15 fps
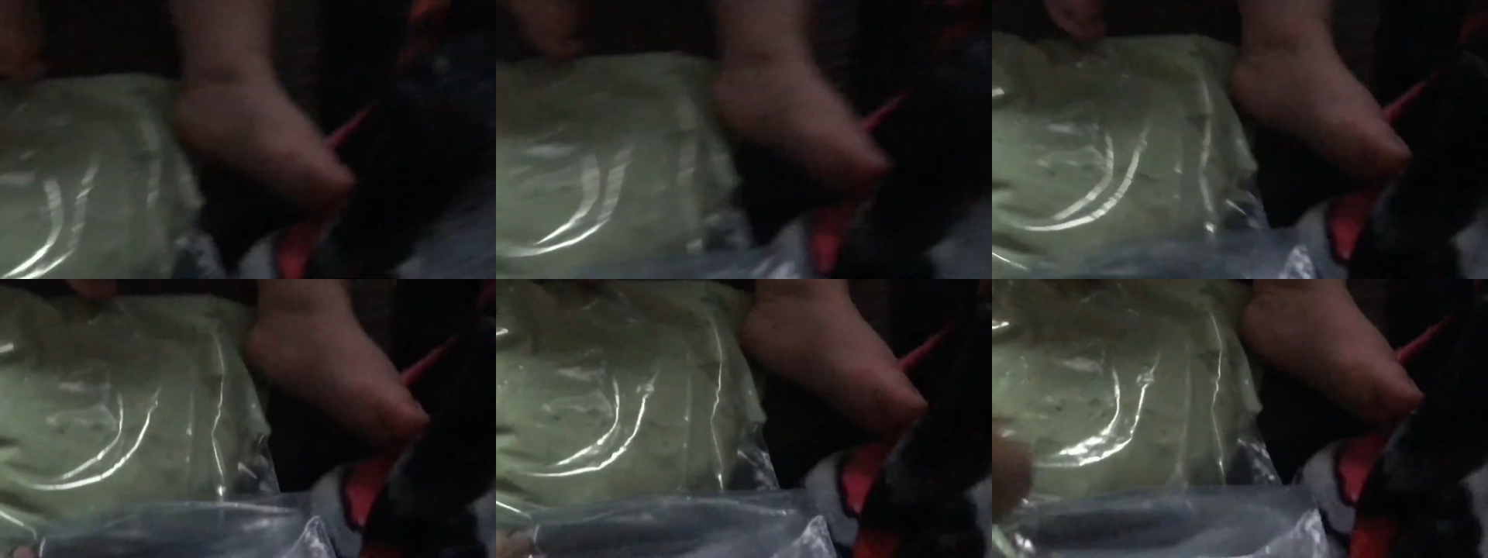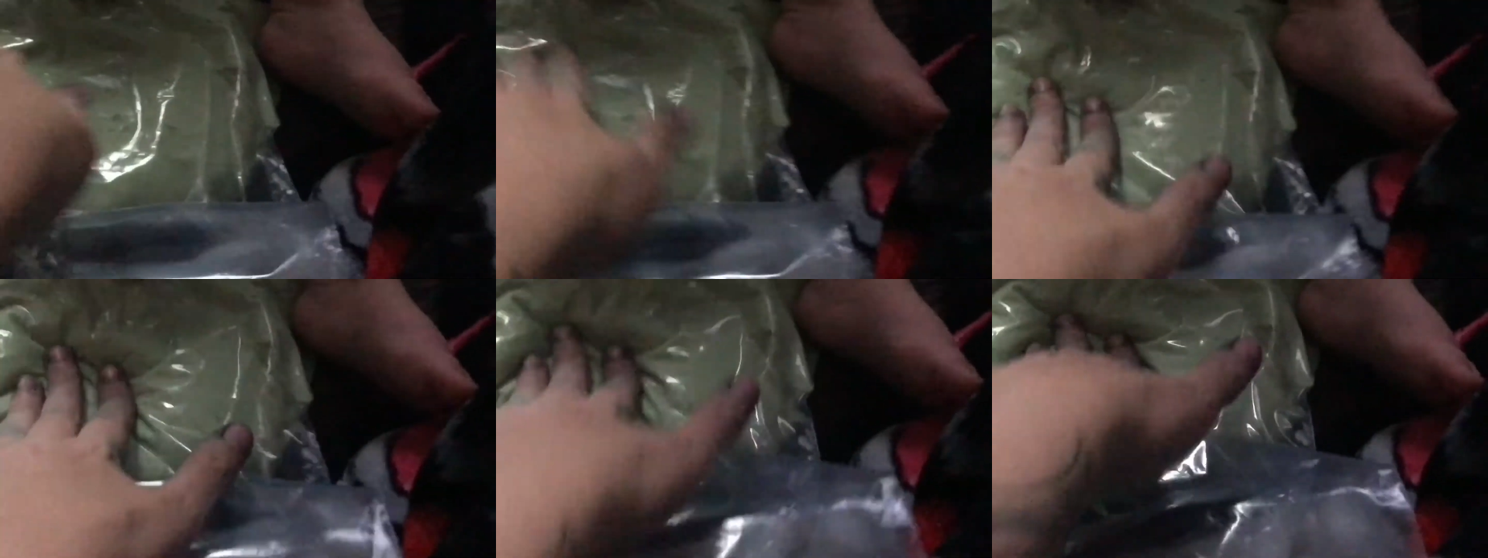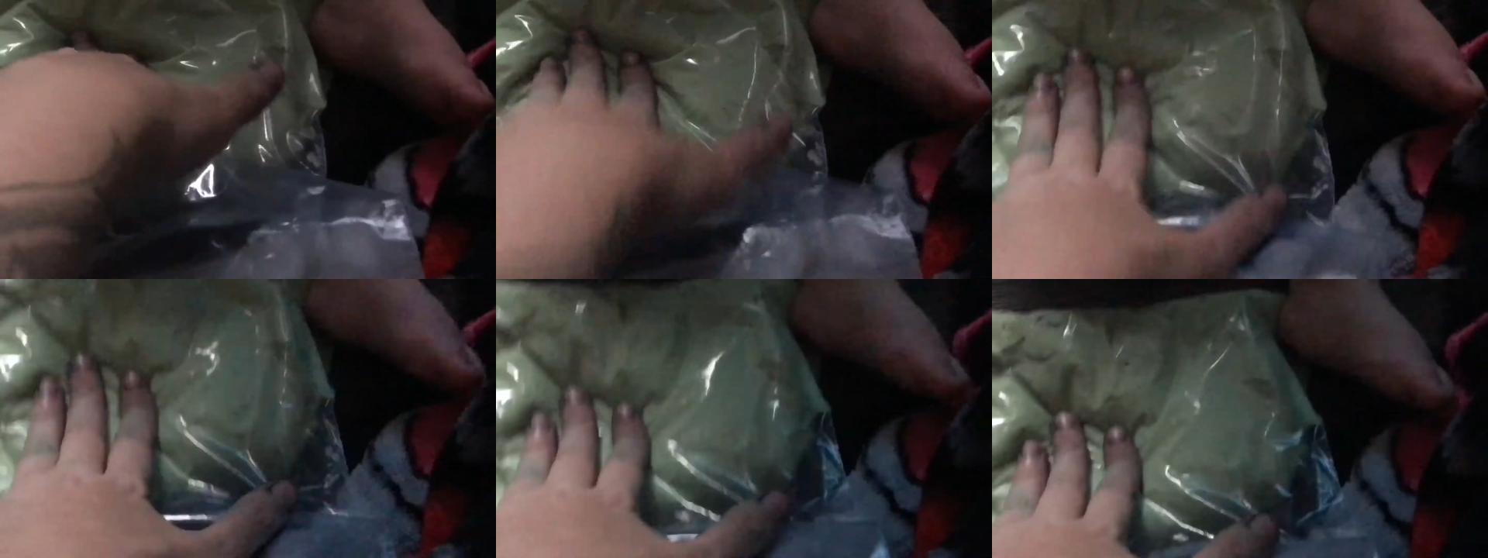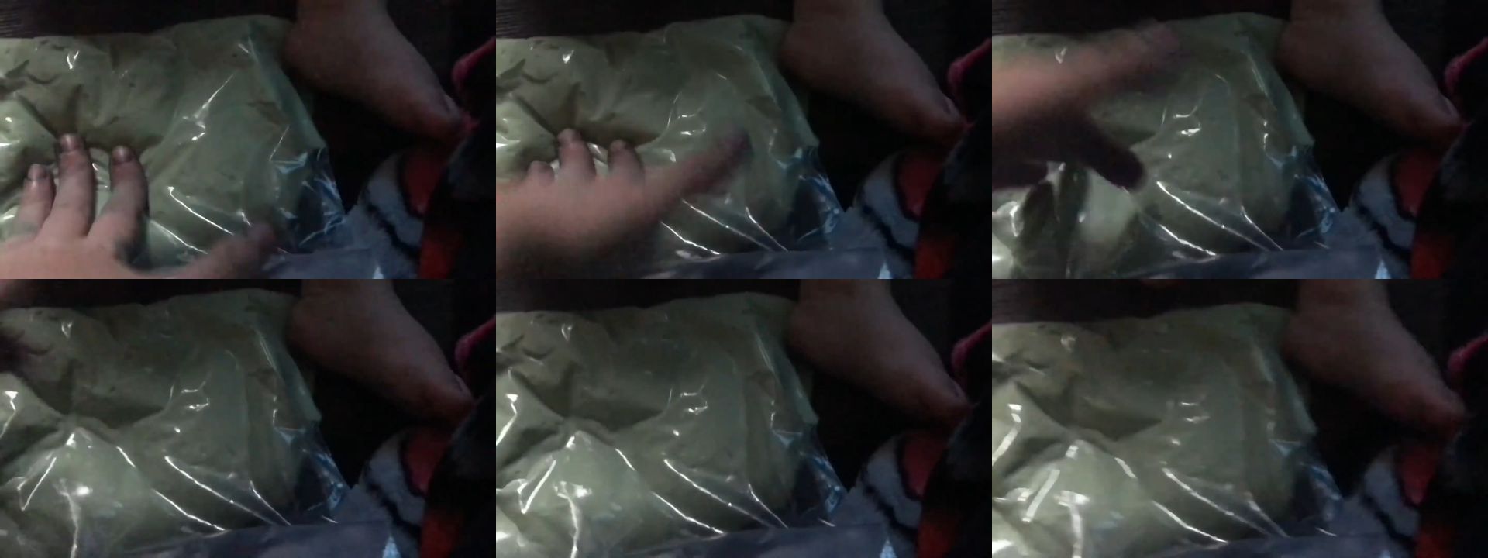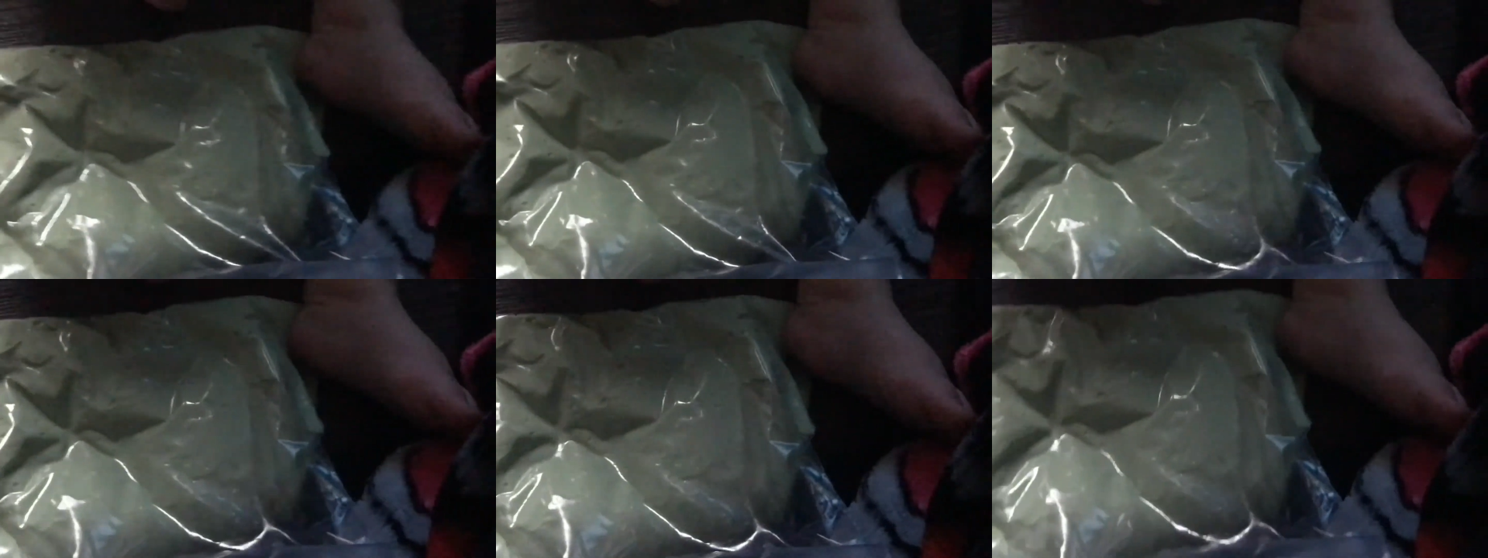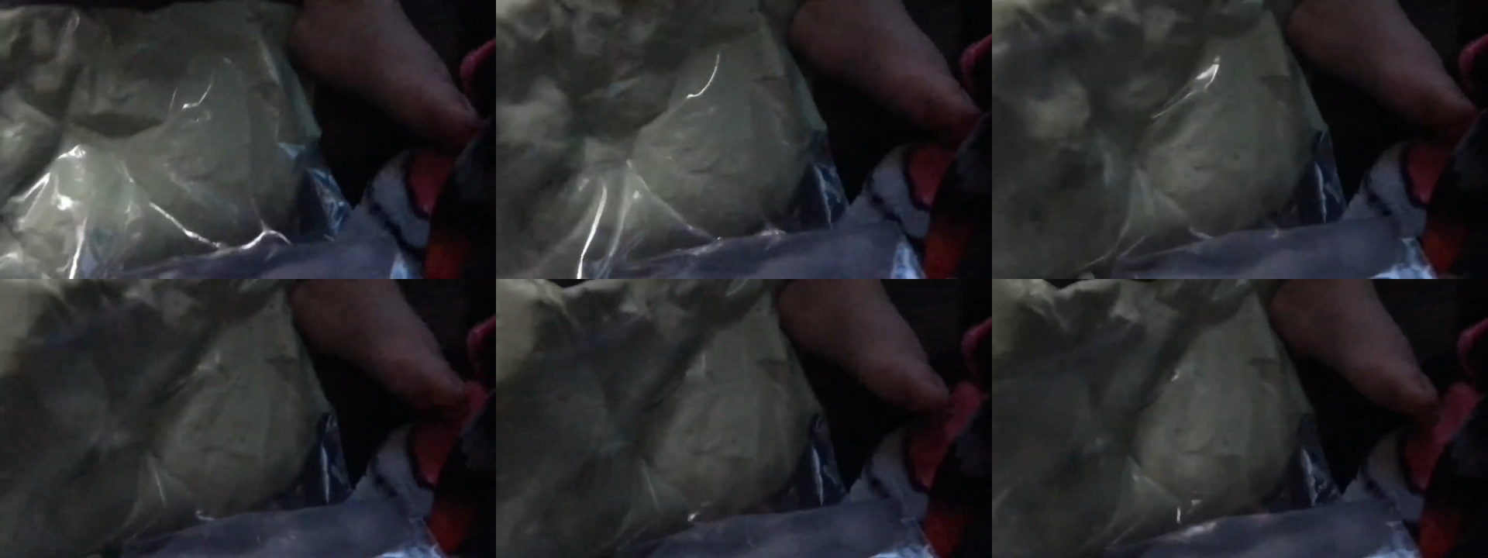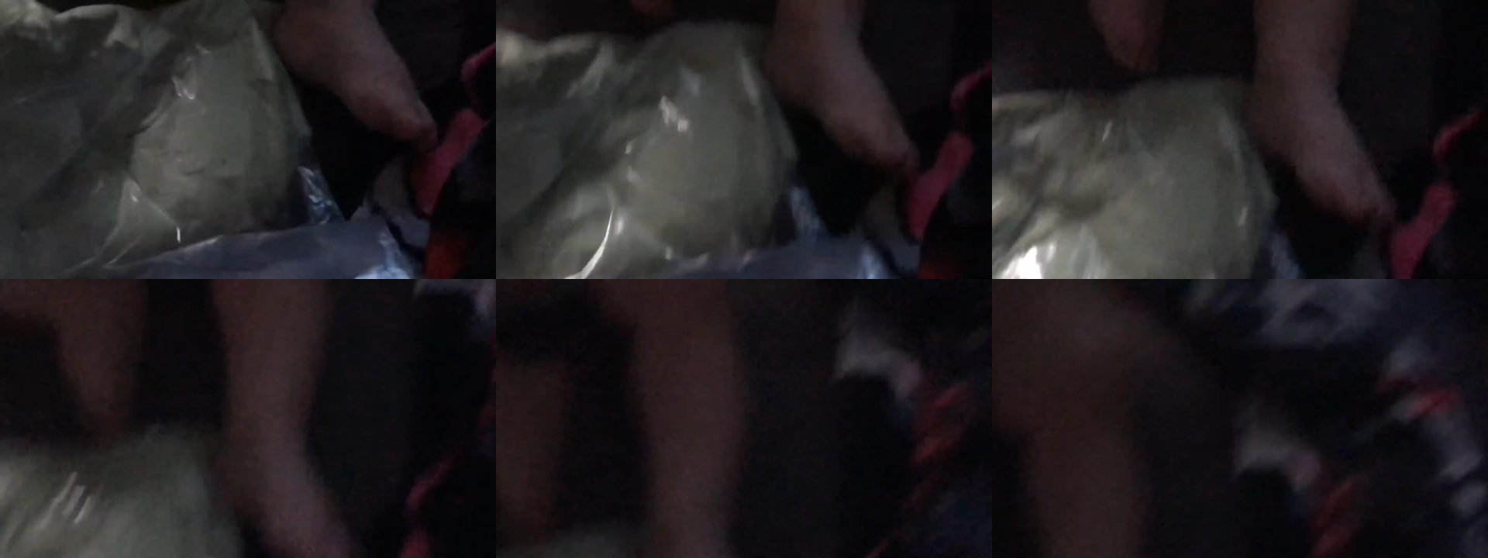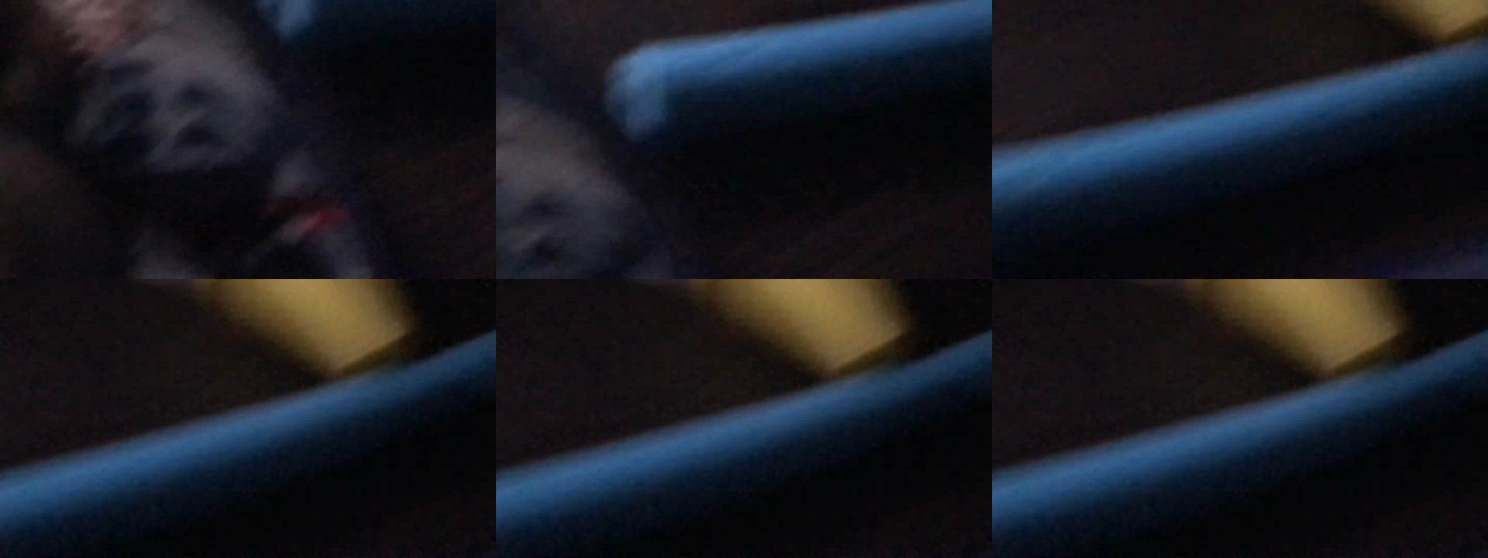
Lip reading: [unreadable: no face in view]